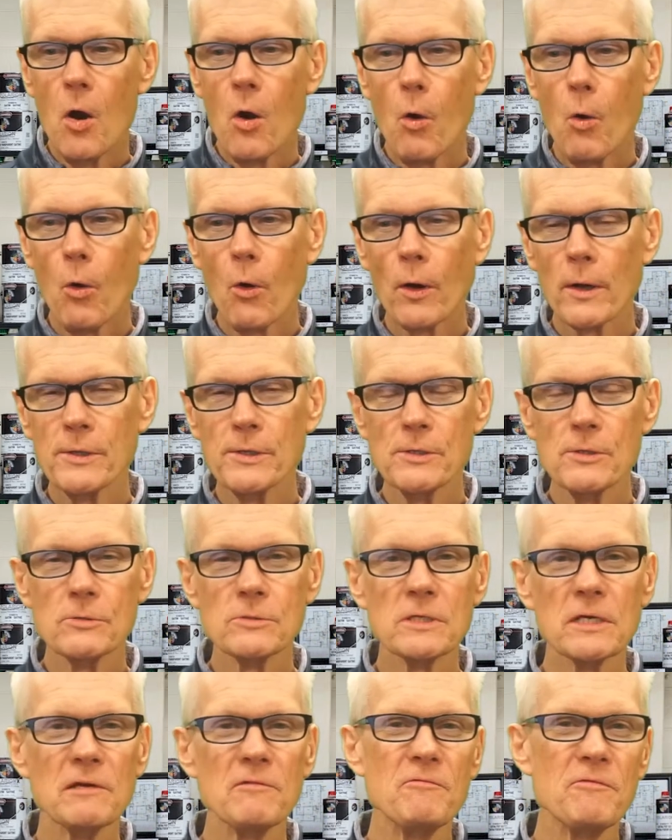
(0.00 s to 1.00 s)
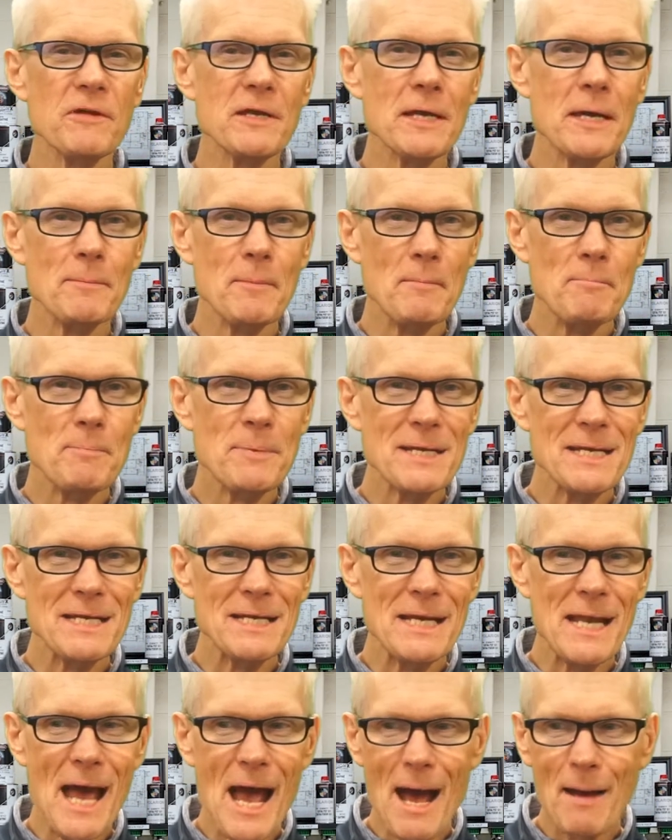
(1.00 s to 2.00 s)
or using VMP
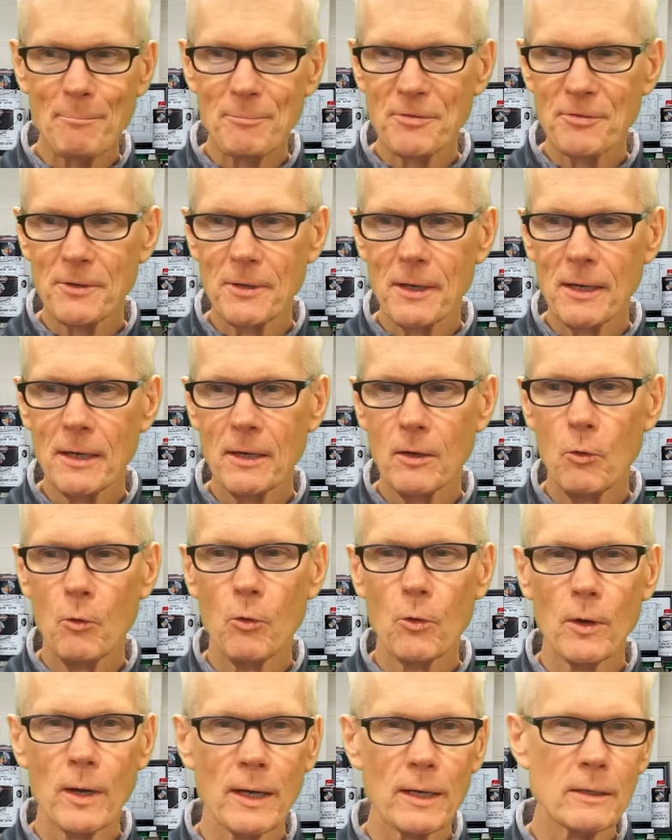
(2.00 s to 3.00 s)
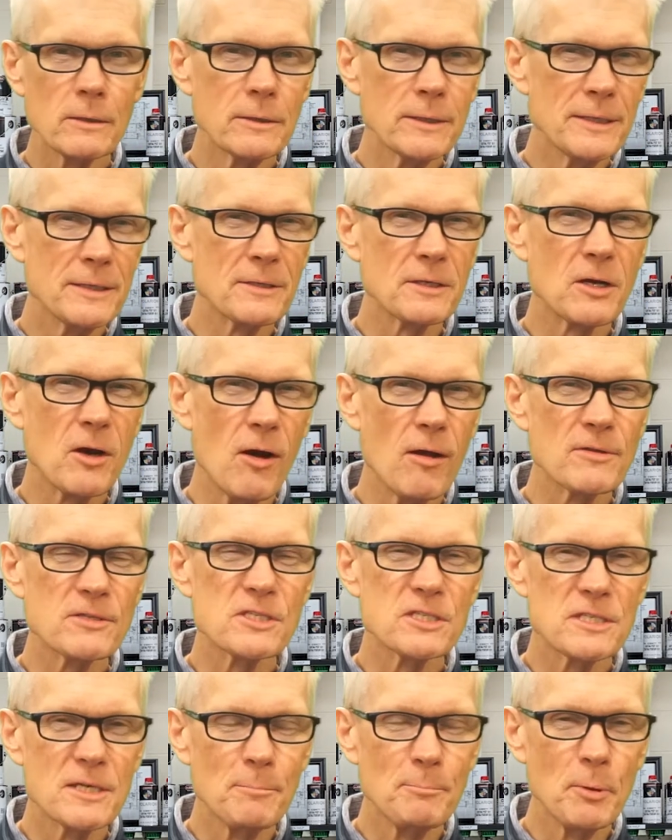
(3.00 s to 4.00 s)
naphtha, or a cleaner called
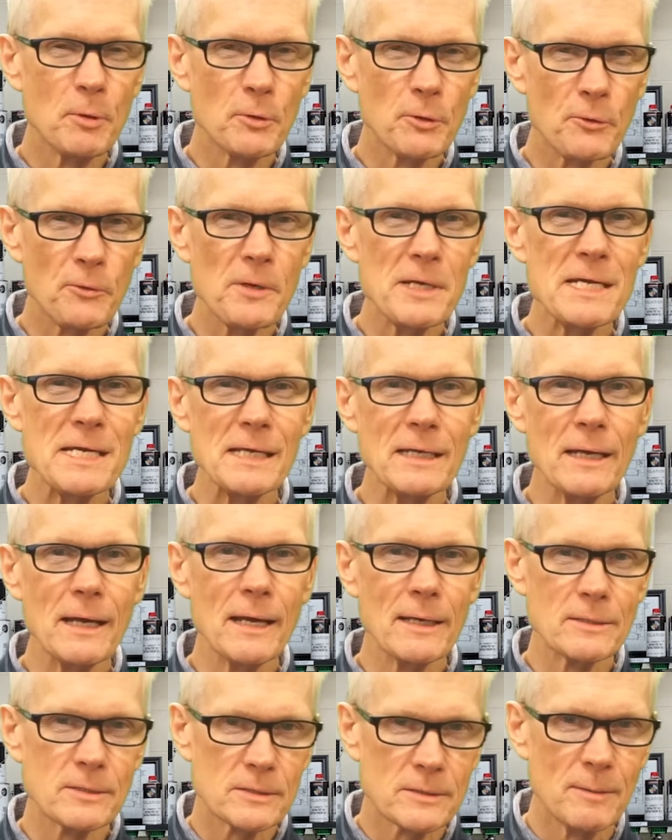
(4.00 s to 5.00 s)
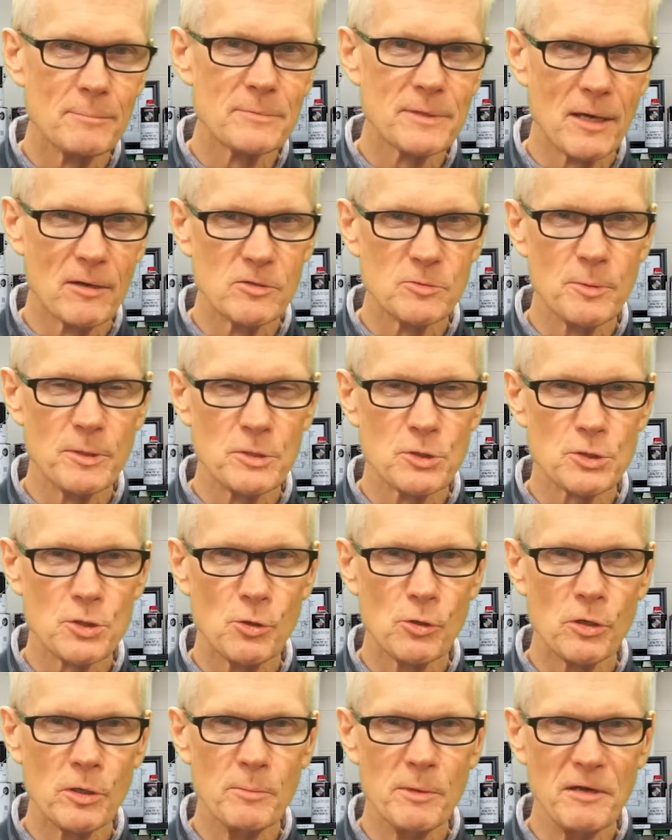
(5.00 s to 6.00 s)
Simple Green has sometimes been
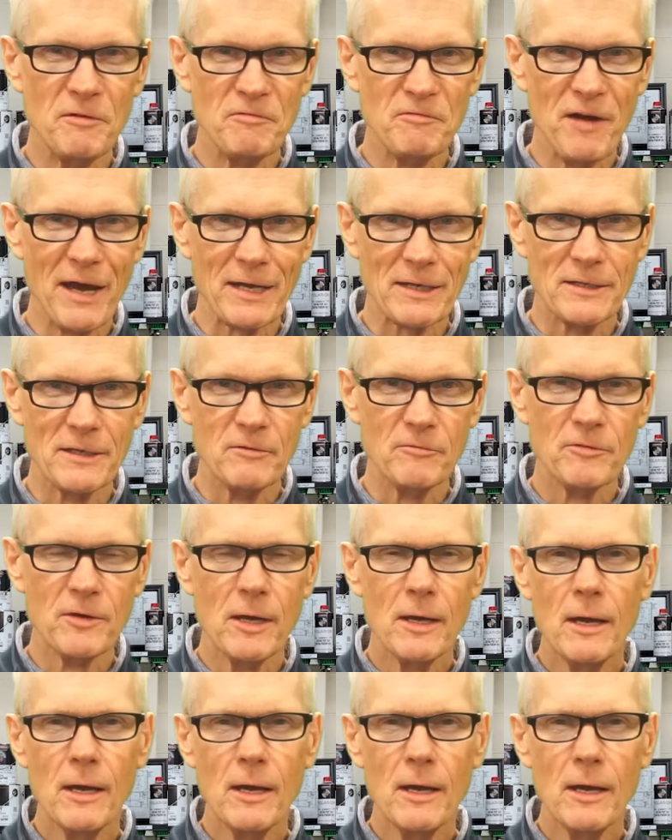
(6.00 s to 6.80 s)
shown to be effective.